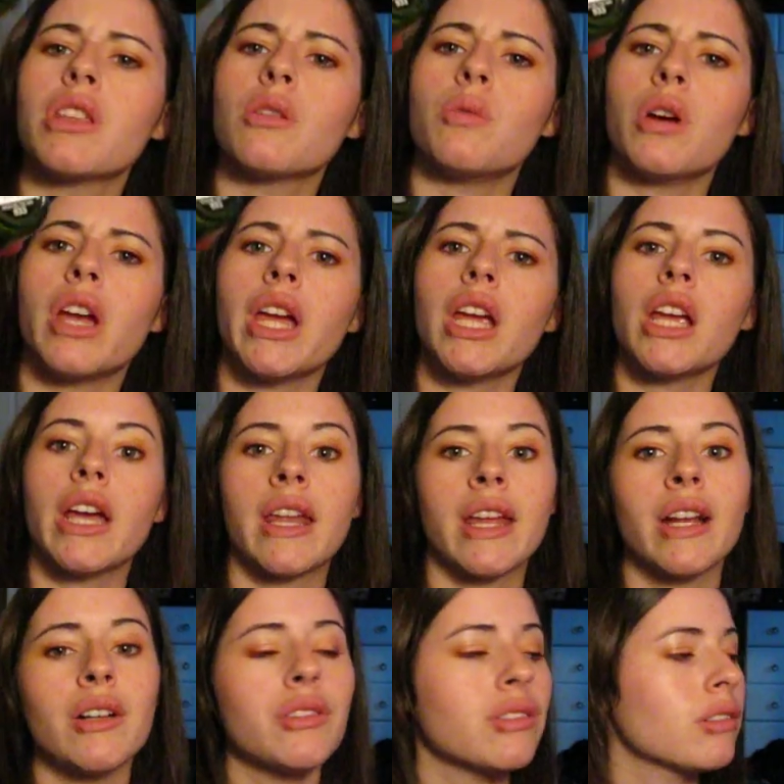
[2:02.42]
the Way. And
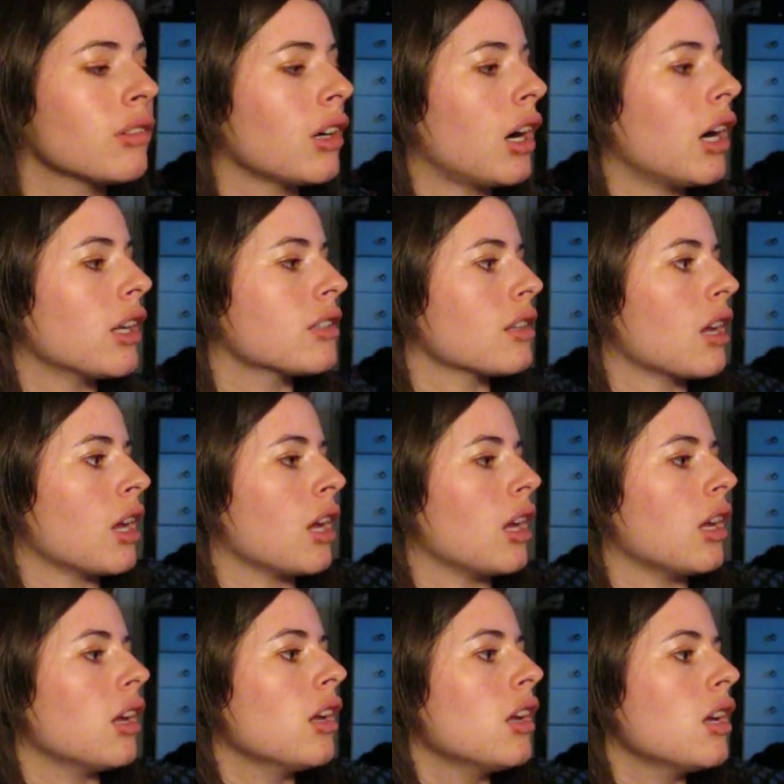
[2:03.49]
I also got
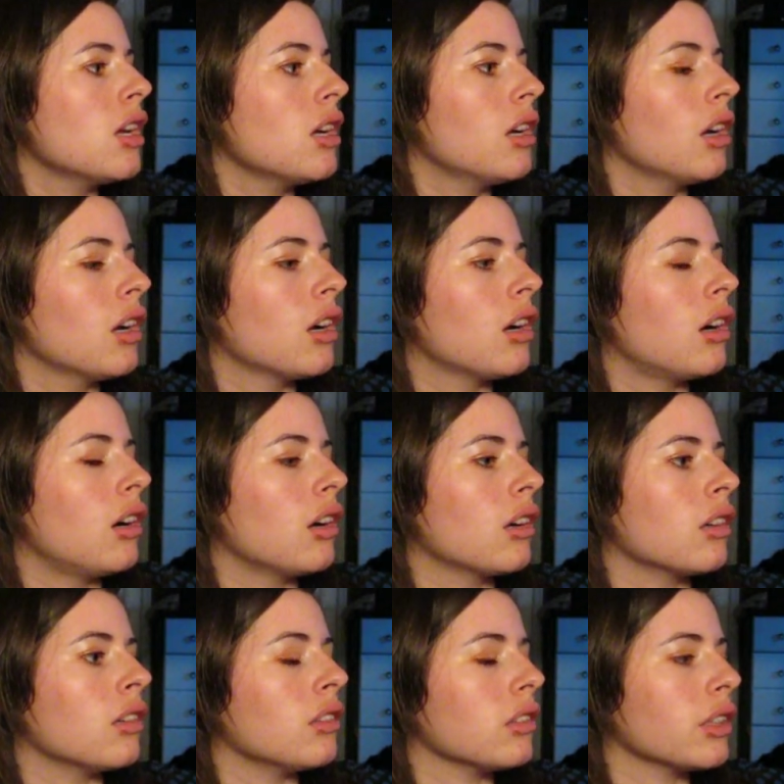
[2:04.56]
a
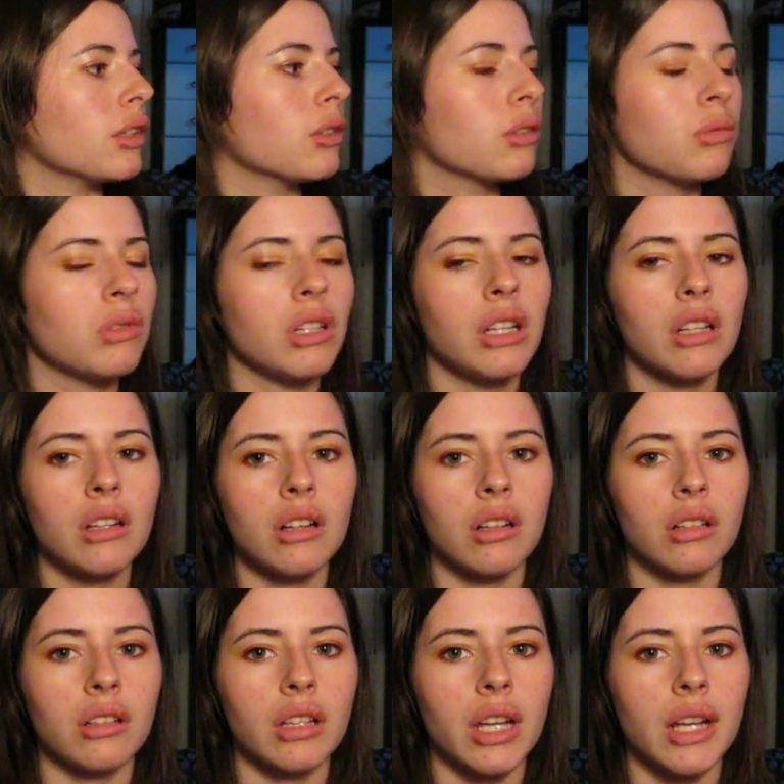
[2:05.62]
glitter one
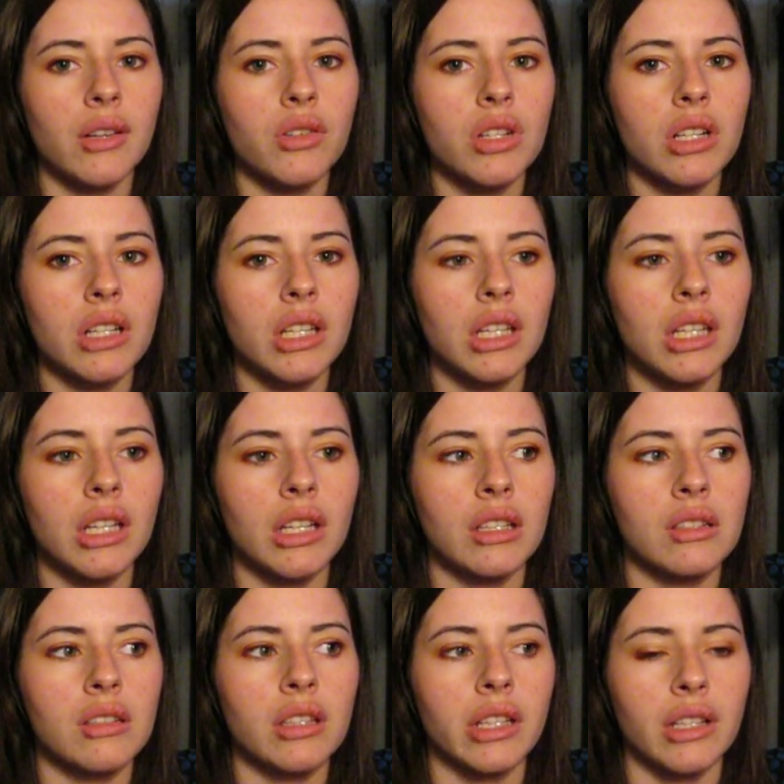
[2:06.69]
called Nail Junkie.
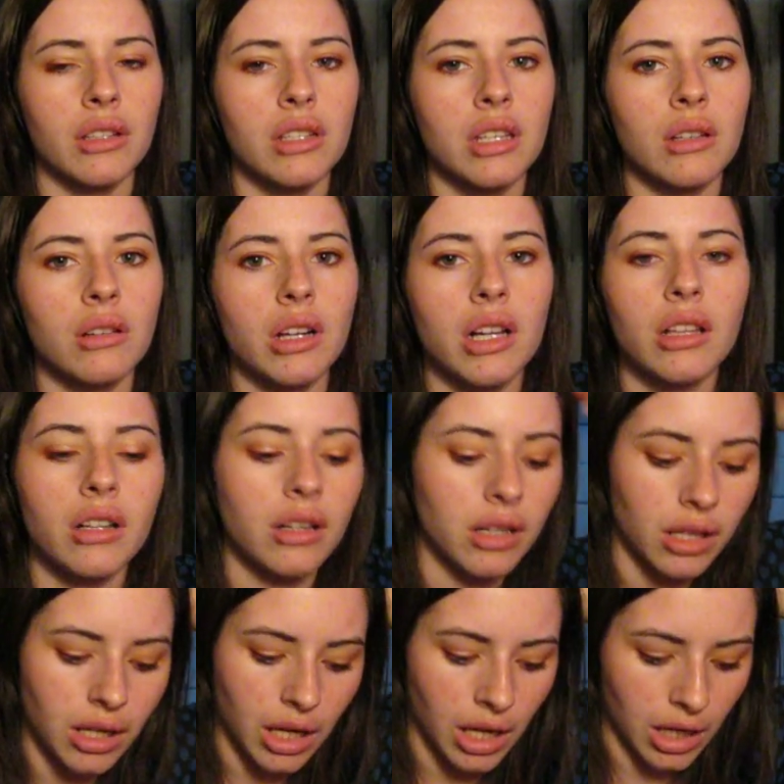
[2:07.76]
It's like teal colored.
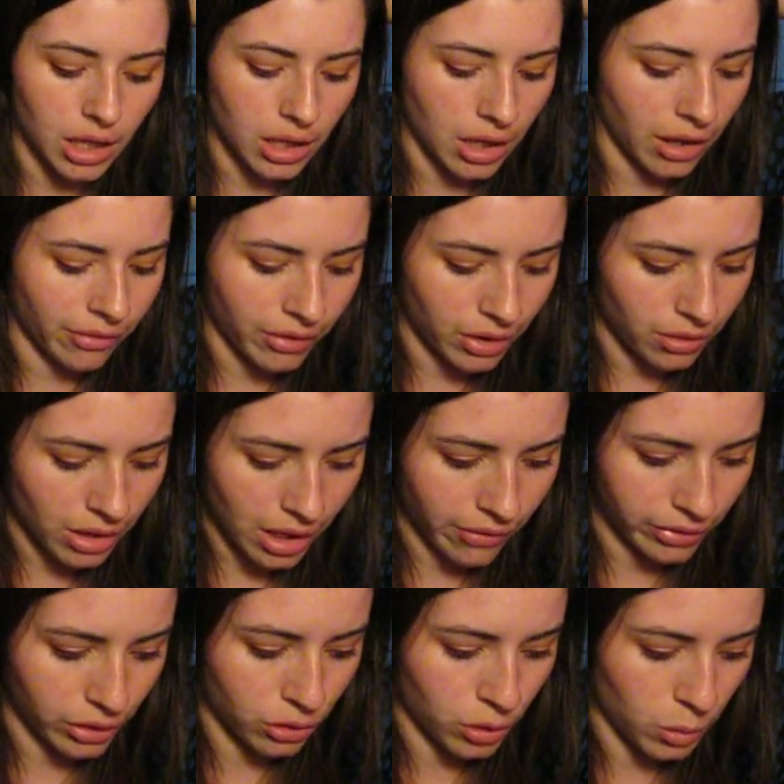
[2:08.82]
And I found I have
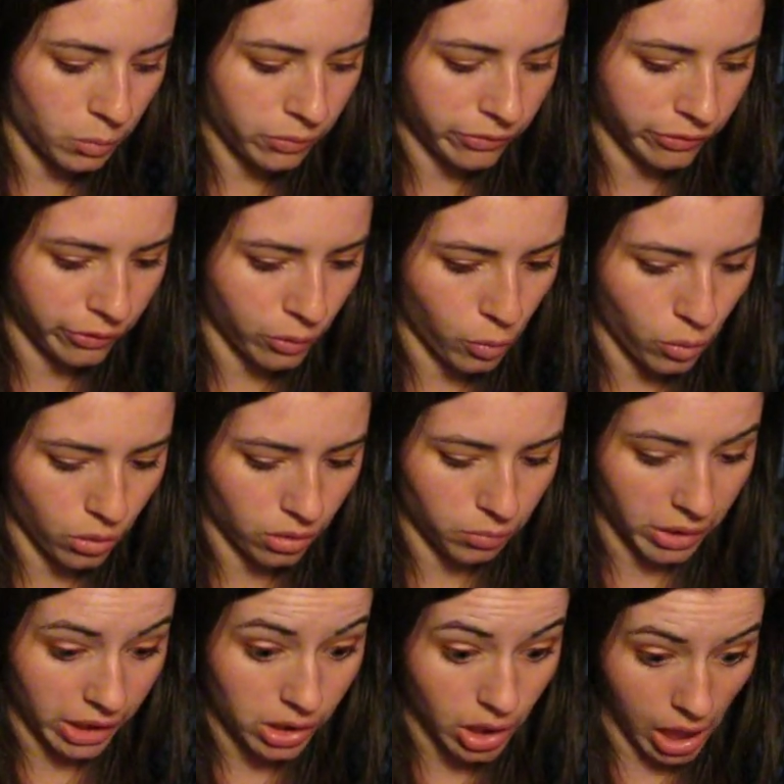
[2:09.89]
a dupe for
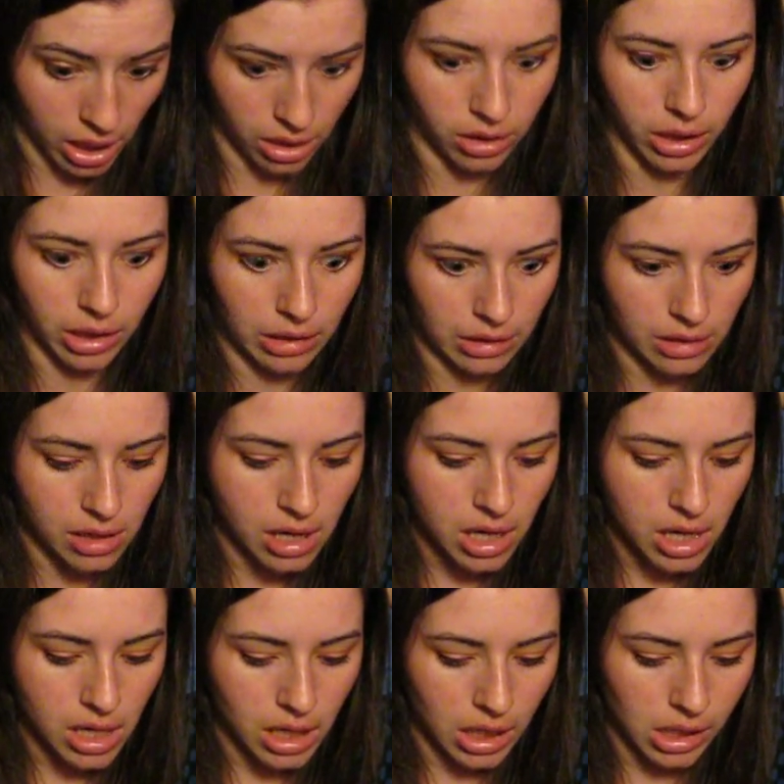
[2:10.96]
my China Glaze.
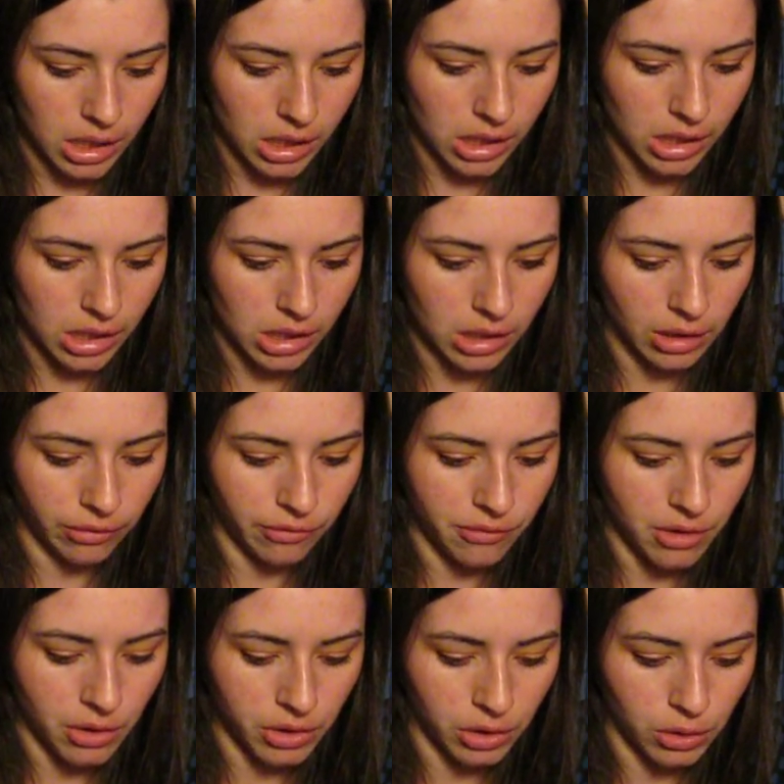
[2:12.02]
Because
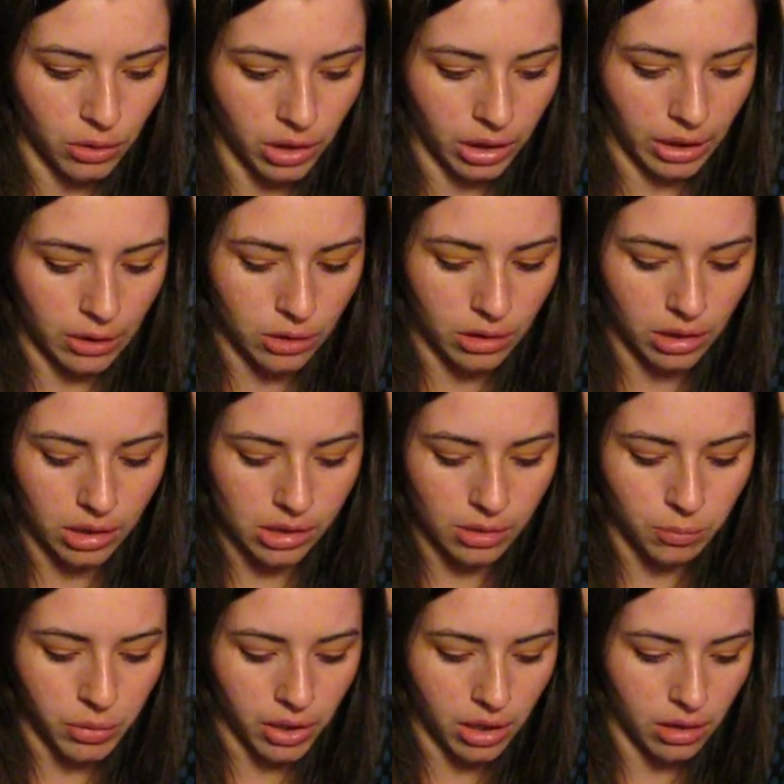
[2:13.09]
there's a new collection they
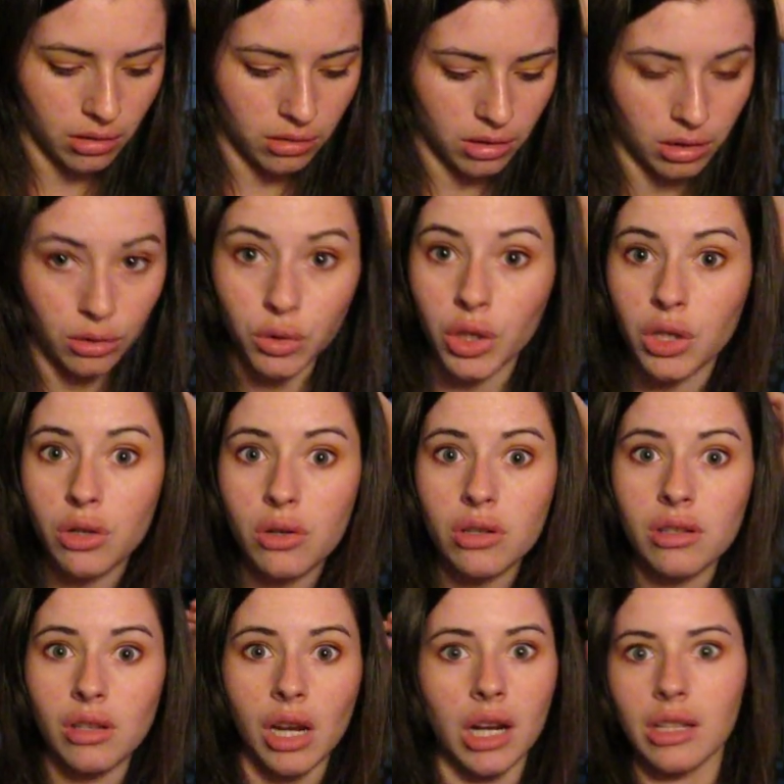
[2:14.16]
just put out called
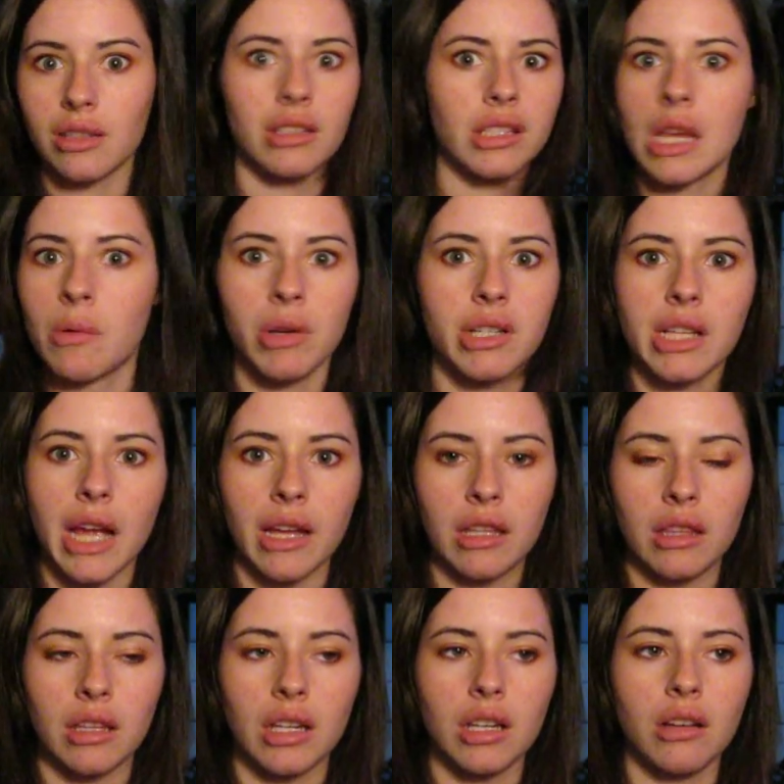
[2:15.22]
Treasures. And it's the same exact
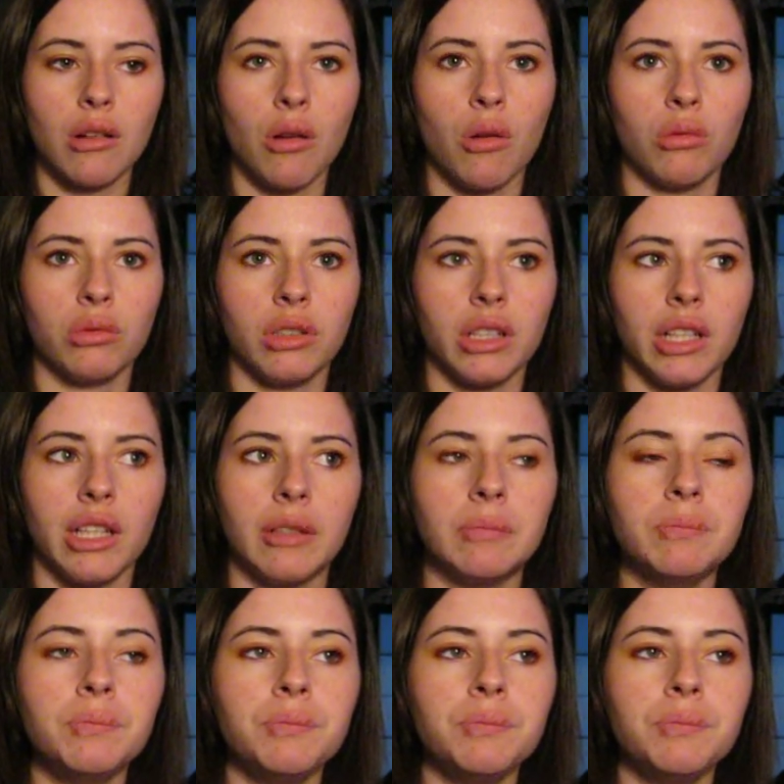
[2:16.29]
thing, only